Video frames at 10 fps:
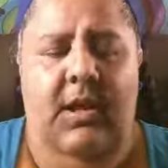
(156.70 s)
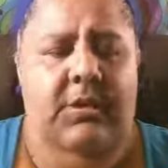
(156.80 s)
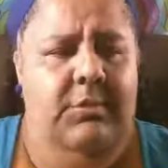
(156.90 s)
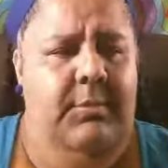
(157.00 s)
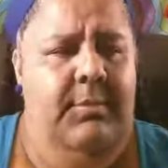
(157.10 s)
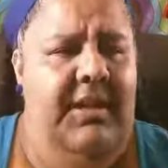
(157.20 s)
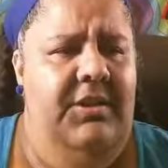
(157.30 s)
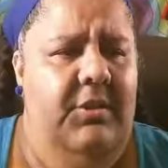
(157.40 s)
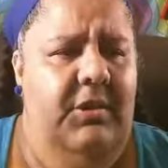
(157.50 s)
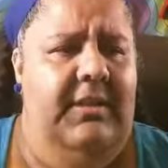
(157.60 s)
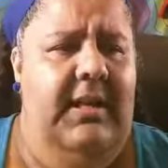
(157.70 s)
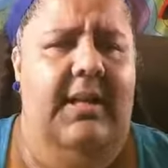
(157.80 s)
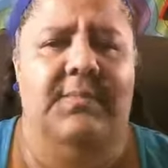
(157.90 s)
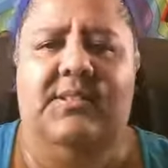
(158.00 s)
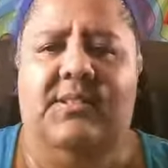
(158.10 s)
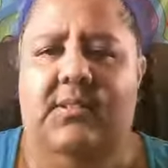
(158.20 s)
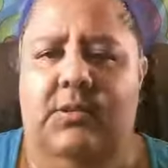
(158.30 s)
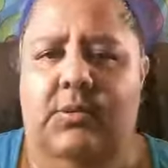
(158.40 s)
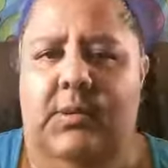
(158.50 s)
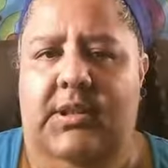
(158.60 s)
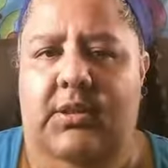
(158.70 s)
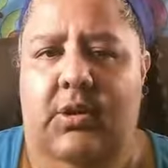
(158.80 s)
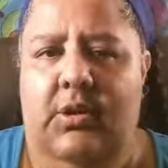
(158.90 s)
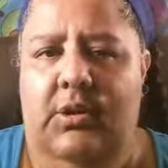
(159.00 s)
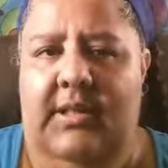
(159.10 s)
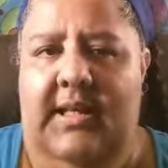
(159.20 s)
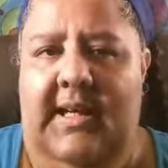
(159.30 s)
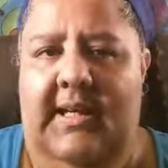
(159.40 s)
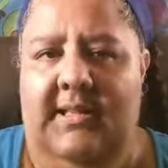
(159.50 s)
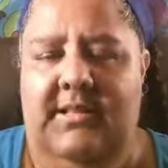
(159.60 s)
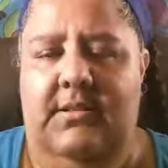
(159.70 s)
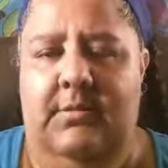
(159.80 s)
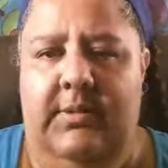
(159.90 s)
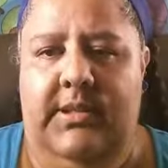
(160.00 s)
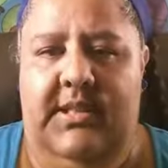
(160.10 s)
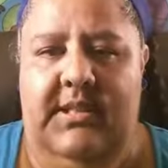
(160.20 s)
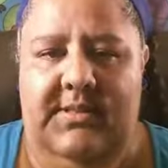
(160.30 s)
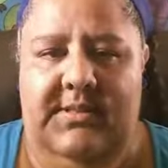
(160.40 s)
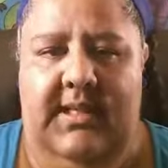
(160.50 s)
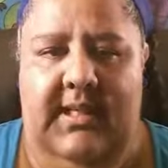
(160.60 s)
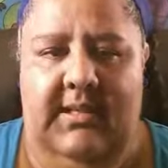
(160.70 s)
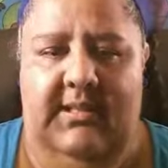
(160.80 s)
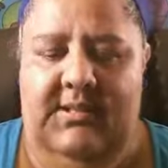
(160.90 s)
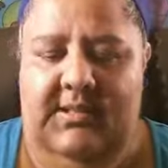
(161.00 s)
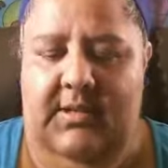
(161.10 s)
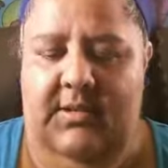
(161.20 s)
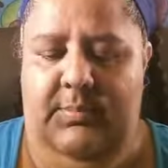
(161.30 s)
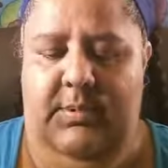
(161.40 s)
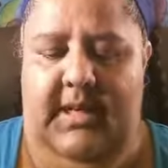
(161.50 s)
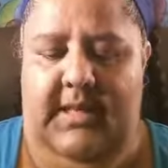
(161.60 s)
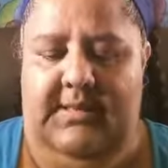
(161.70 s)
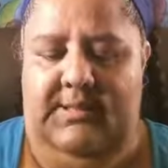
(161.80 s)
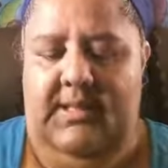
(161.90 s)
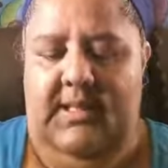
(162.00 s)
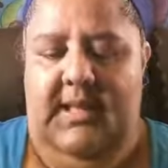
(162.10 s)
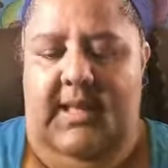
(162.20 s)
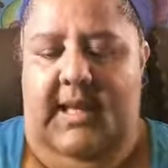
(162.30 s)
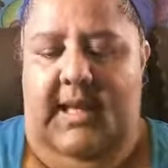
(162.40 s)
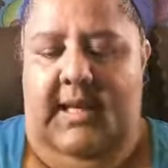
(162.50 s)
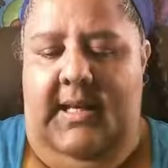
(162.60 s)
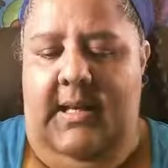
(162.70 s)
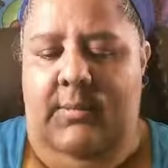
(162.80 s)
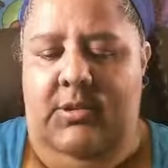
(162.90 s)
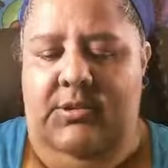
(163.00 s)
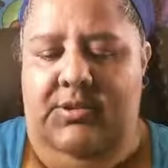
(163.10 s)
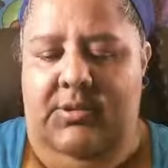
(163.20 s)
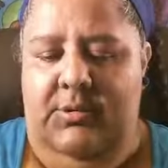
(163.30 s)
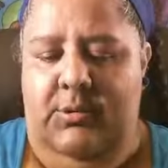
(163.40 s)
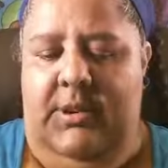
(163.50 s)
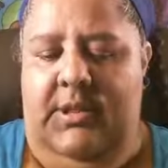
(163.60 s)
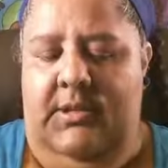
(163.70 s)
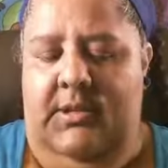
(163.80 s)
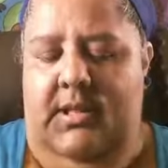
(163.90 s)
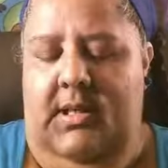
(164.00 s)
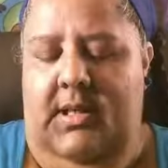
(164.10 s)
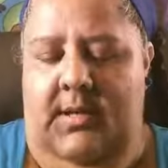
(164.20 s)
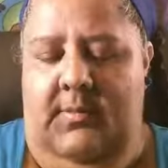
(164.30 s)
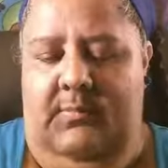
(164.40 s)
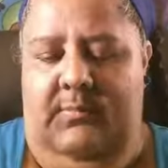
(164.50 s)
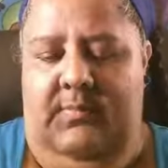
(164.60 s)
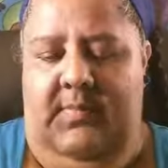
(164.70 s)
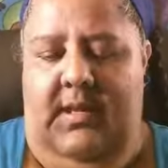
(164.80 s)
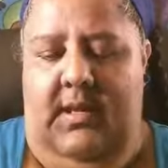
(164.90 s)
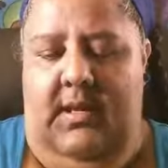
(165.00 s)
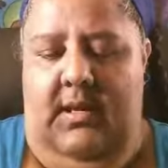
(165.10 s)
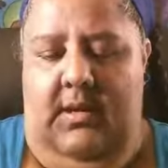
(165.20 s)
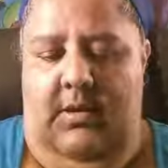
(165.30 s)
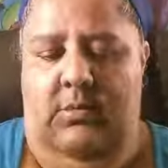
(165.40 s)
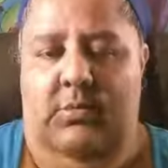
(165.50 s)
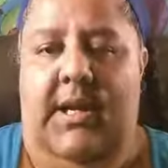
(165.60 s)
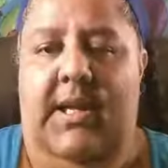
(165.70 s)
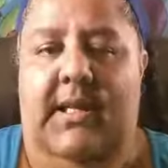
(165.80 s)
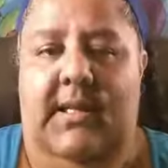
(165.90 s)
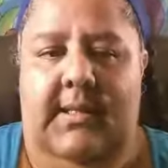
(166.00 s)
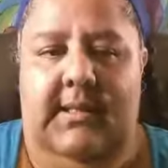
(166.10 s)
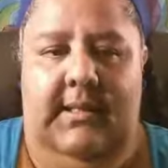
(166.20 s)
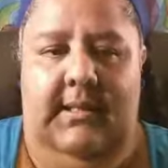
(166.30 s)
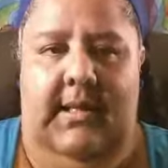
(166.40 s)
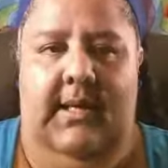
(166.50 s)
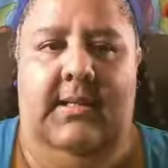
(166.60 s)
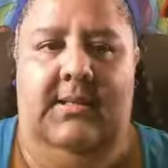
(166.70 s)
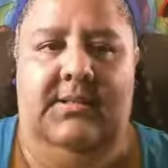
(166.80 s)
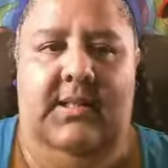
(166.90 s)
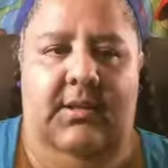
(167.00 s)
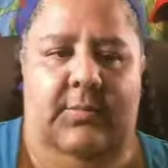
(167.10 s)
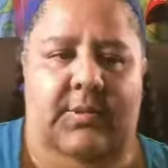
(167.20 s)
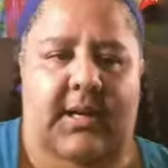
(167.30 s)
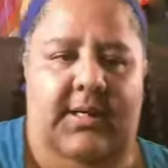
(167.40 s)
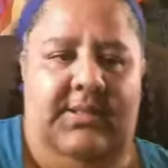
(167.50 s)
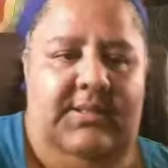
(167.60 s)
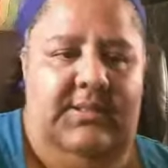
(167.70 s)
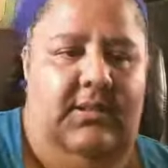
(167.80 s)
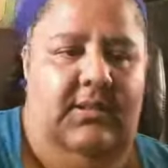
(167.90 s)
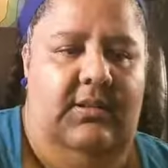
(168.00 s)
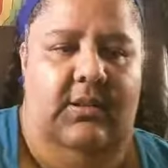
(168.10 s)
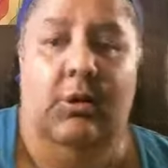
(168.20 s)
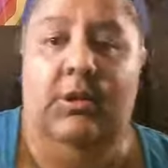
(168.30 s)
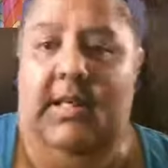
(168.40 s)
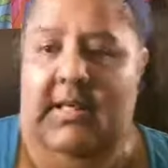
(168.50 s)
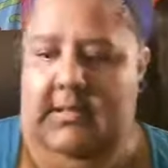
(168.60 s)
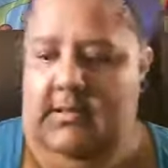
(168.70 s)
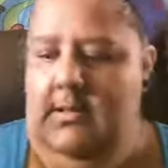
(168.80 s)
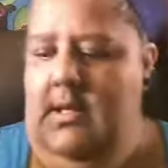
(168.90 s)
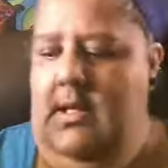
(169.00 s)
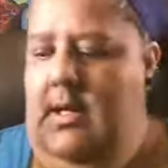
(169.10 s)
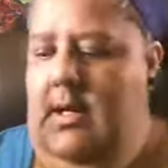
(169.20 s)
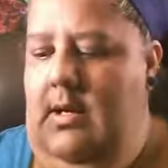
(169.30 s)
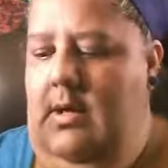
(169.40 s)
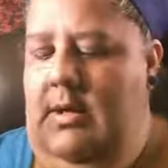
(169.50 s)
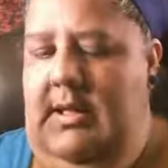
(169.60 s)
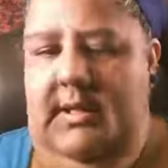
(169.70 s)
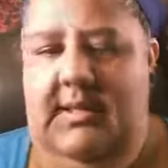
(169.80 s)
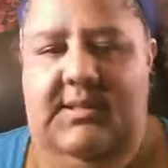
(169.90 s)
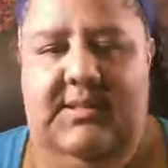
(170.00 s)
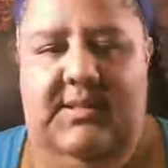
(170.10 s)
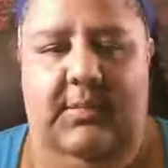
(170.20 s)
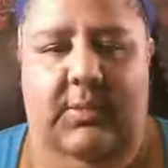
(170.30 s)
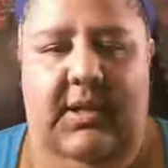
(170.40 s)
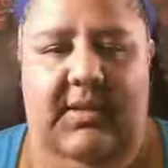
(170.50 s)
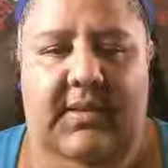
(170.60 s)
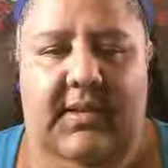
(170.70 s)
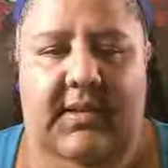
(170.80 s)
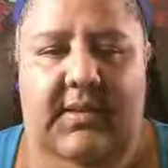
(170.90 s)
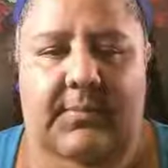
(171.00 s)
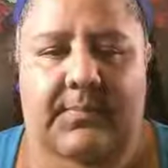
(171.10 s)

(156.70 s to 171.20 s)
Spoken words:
To remind you all that I'm still doing online readings at a discounted price. And I'm also doing Reiki healing at a discounted price online. Okay, let's see what the...